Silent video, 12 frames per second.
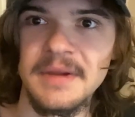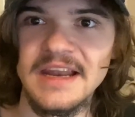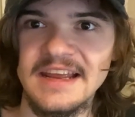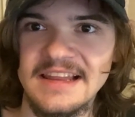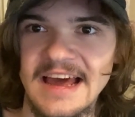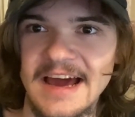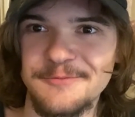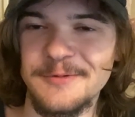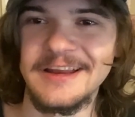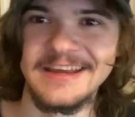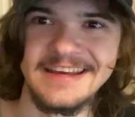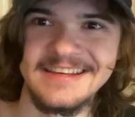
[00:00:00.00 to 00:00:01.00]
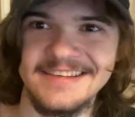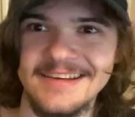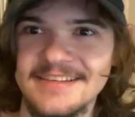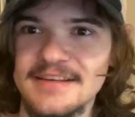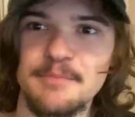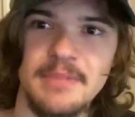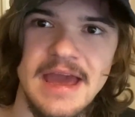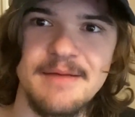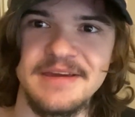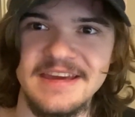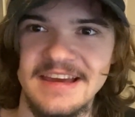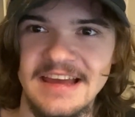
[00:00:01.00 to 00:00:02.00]
Mini lad when he sees a
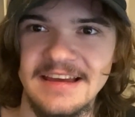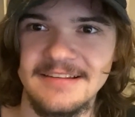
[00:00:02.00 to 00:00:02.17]
baby.